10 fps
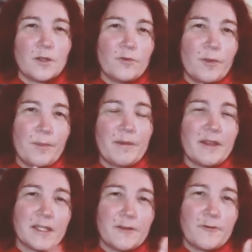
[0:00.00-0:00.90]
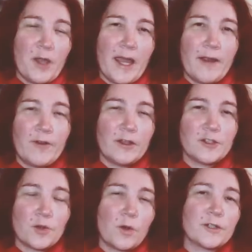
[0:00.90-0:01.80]
So remember that if you have a
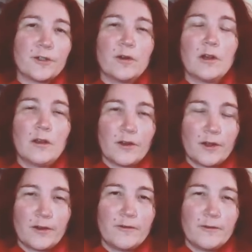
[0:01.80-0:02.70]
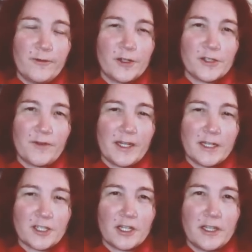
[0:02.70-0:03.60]
shorter or longer first
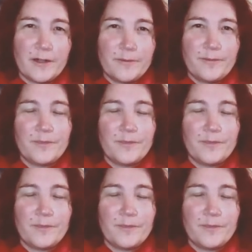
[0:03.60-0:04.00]
financial year.